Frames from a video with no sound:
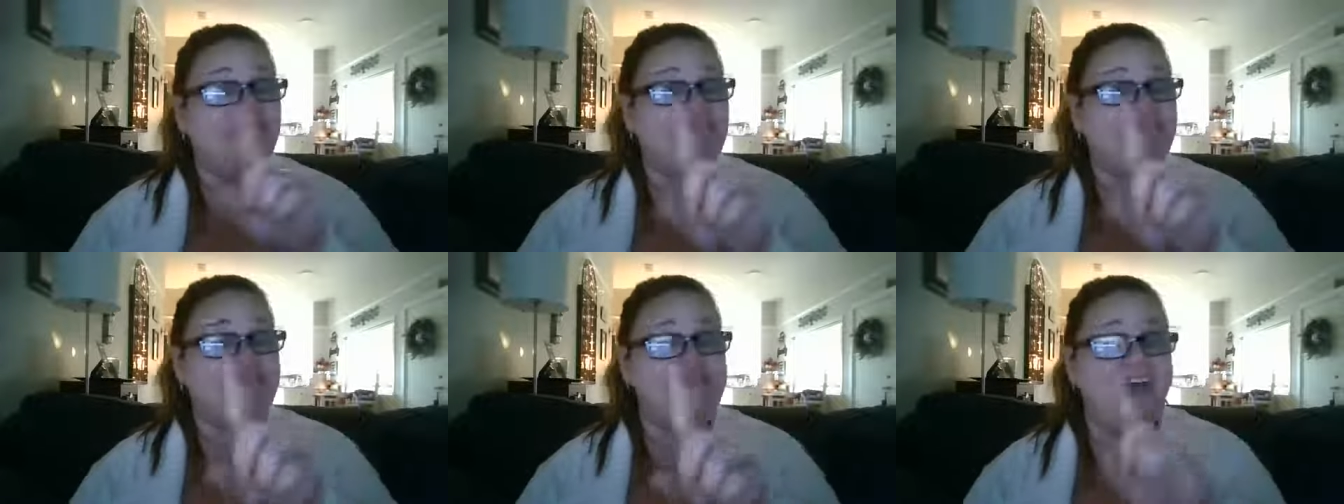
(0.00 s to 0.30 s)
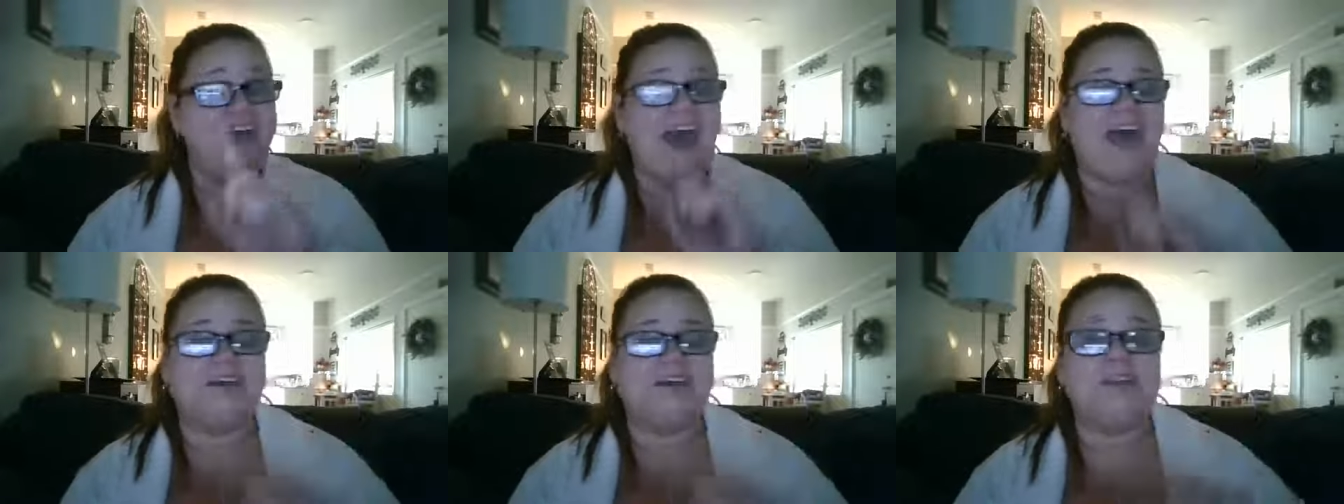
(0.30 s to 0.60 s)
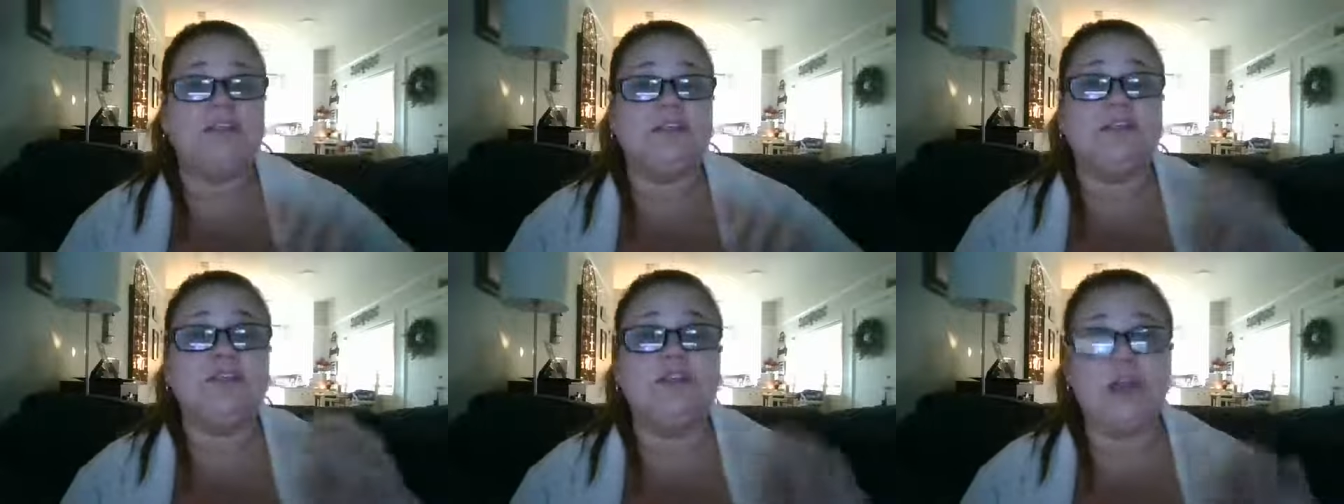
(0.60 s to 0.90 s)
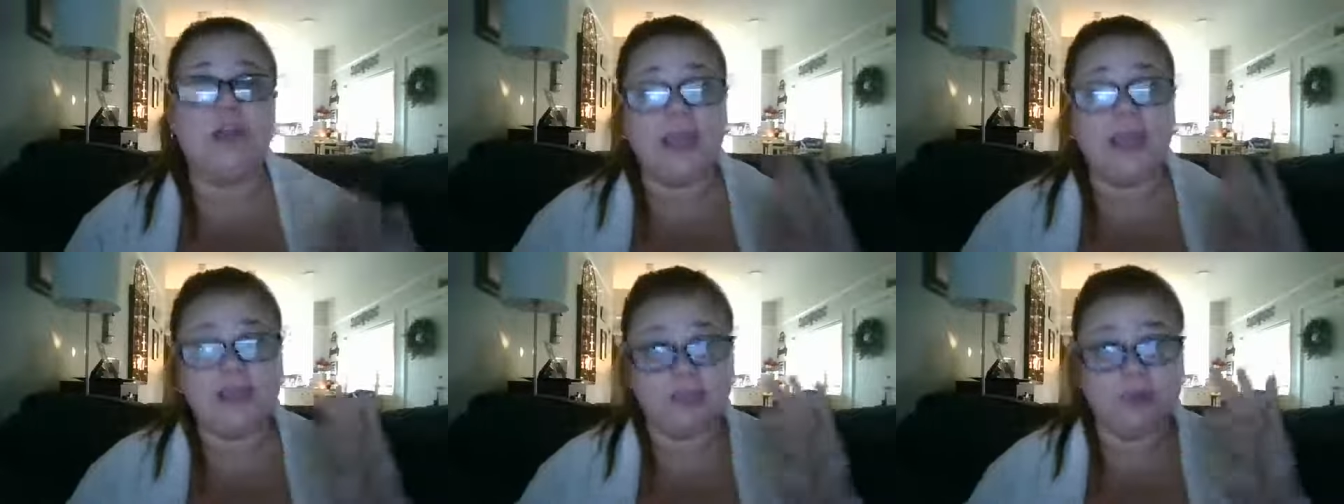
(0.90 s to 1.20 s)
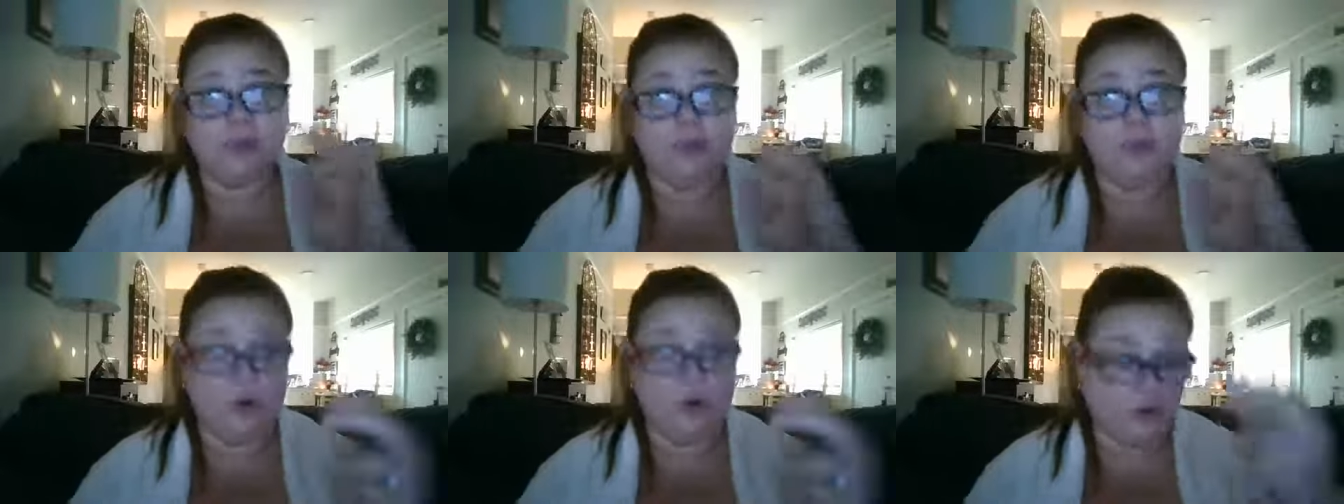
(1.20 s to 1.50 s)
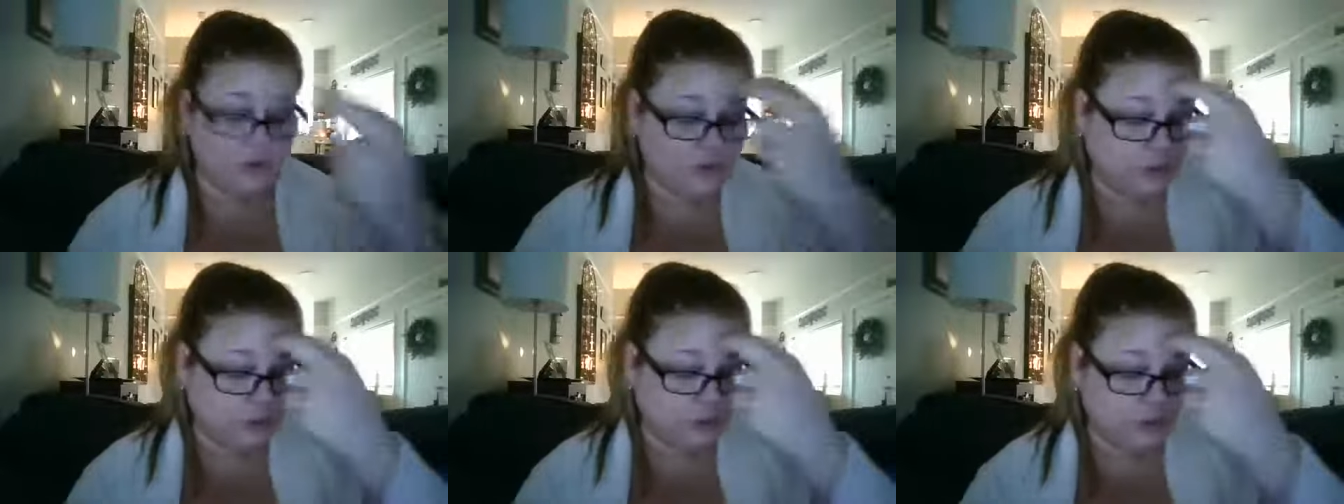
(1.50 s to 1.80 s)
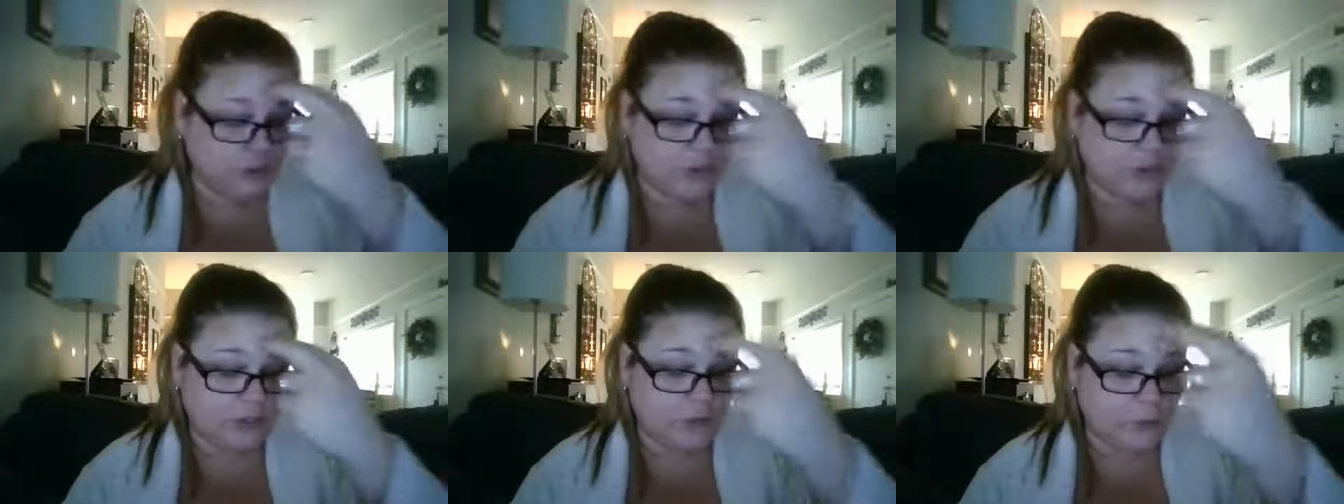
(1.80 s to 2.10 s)
In fact, look at the words,
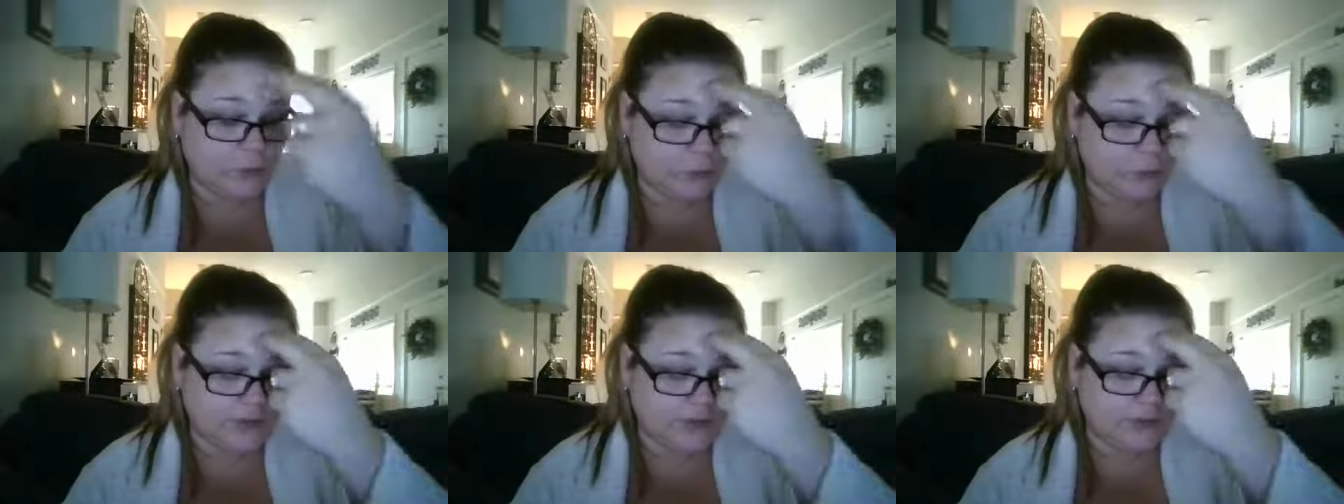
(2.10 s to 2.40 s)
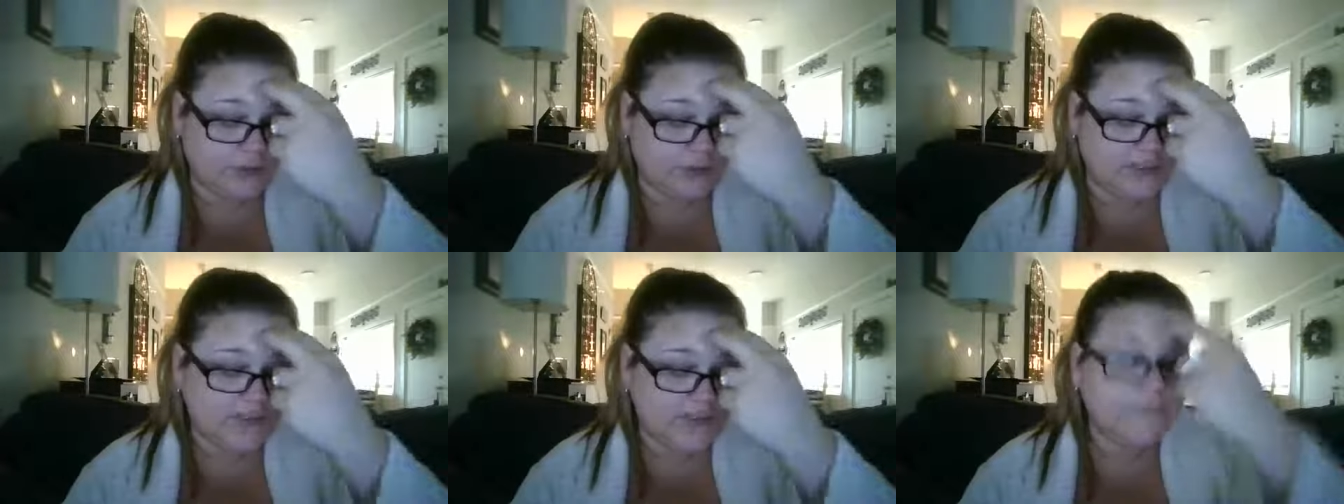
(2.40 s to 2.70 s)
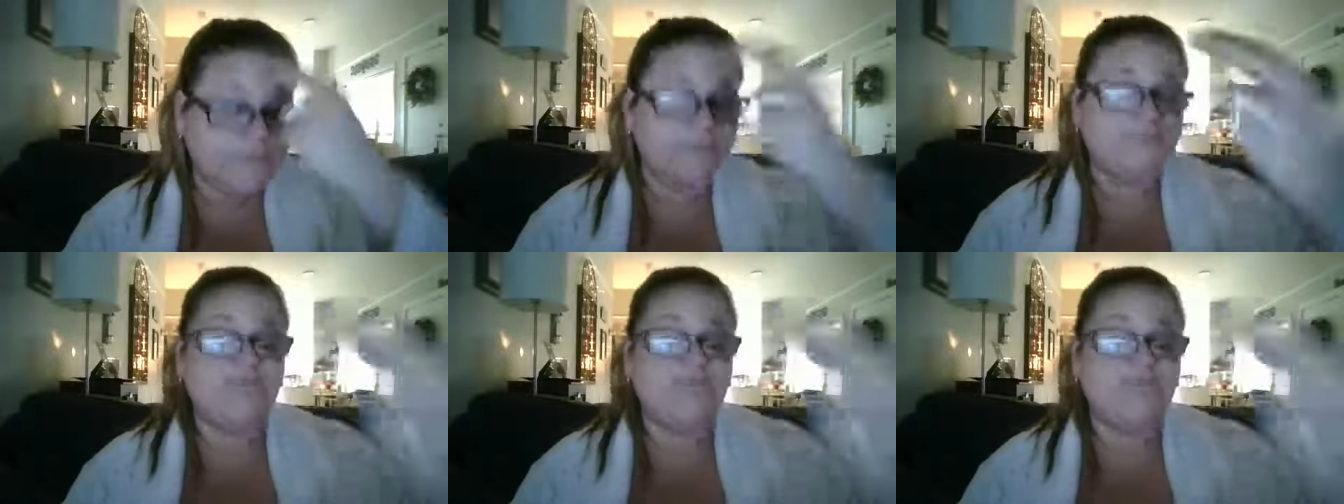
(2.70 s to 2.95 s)
look at the words,